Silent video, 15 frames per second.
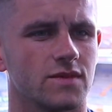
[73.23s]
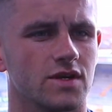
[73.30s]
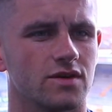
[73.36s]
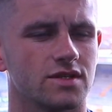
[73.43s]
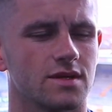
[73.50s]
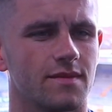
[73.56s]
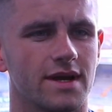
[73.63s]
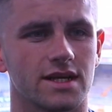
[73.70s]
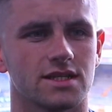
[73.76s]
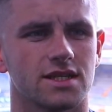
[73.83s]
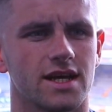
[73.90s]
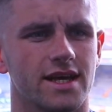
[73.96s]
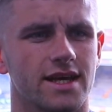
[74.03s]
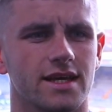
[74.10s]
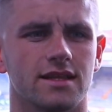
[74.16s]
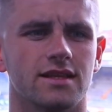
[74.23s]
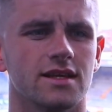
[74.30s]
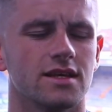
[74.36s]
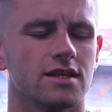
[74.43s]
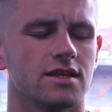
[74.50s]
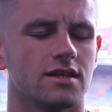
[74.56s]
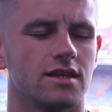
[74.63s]
know, it's a big city
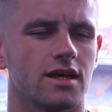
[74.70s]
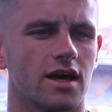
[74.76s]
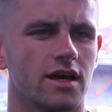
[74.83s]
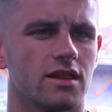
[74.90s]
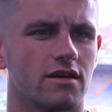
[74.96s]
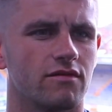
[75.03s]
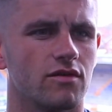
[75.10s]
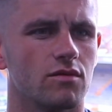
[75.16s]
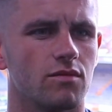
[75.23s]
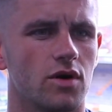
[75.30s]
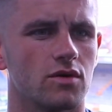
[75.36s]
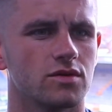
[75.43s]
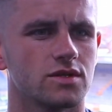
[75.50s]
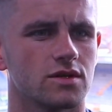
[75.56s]
and they like their football.